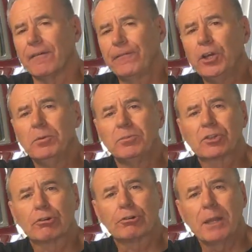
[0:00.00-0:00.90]
fumes
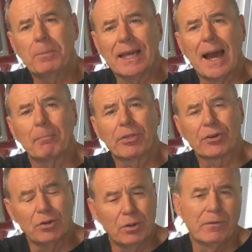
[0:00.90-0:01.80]
creeping up
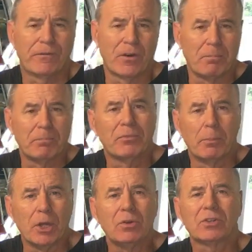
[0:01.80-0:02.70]
through from the
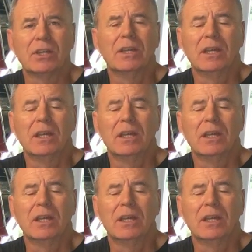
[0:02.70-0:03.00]
boot